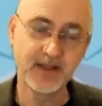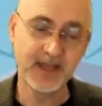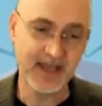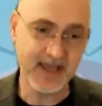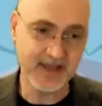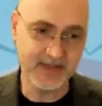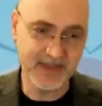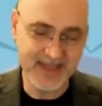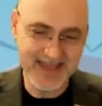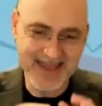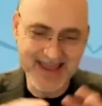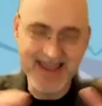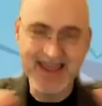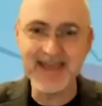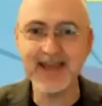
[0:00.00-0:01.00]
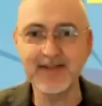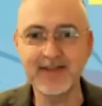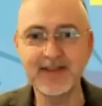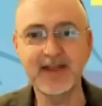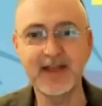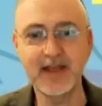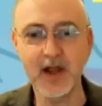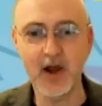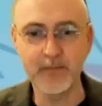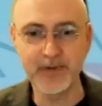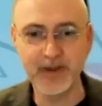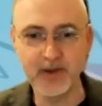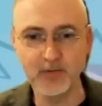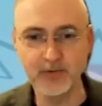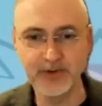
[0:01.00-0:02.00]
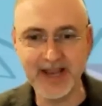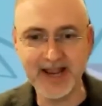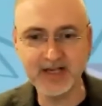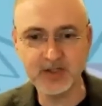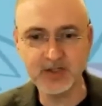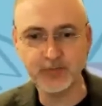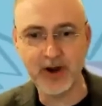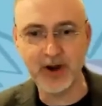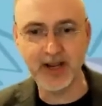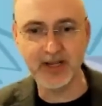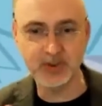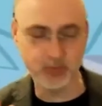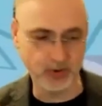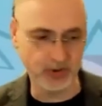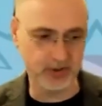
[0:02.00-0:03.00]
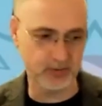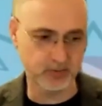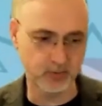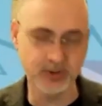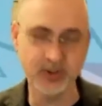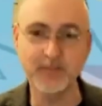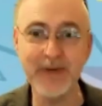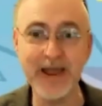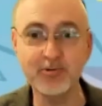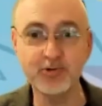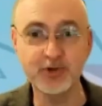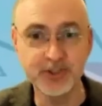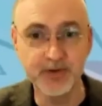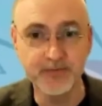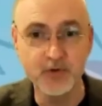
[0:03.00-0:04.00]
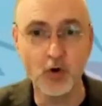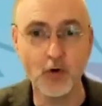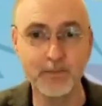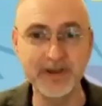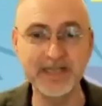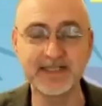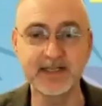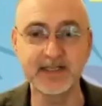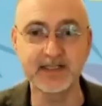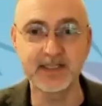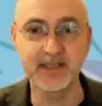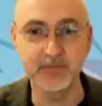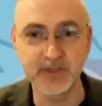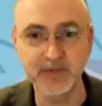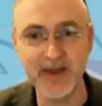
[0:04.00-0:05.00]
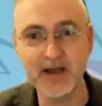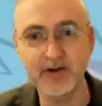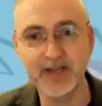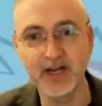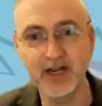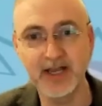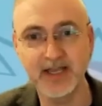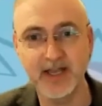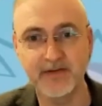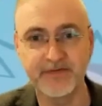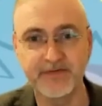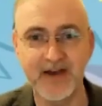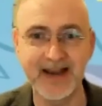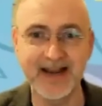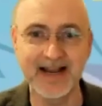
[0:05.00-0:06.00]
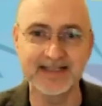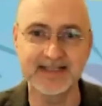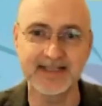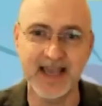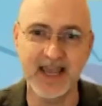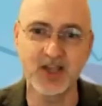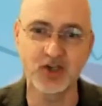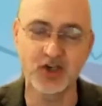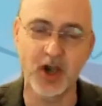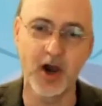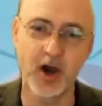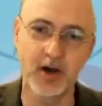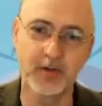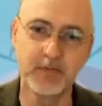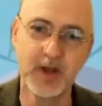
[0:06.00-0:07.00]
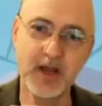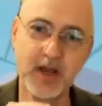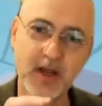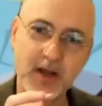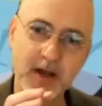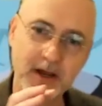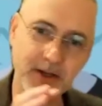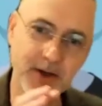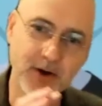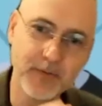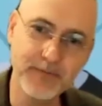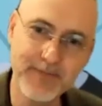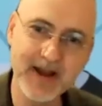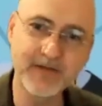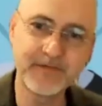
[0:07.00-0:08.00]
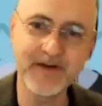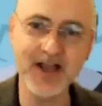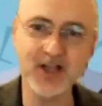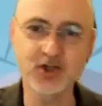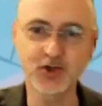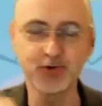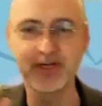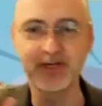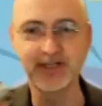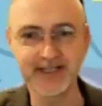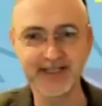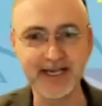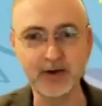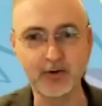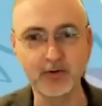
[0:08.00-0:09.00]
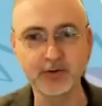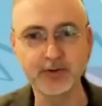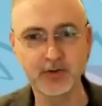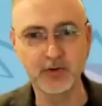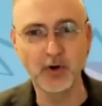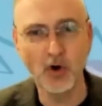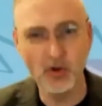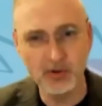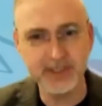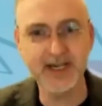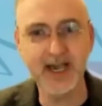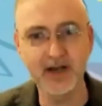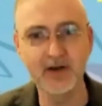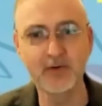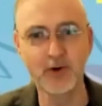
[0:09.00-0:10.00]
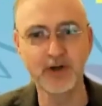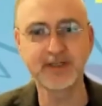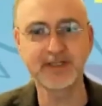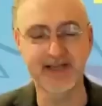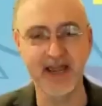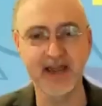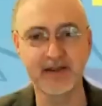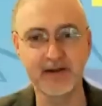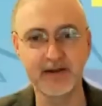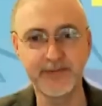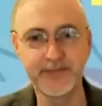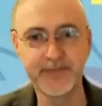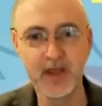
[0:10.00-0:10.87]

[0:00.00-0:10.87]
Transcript: the E in the ERP, the enterprise, was the boundaries of your business. It was about, can I get finance, HR, manufacturing and sales all to kind of work together?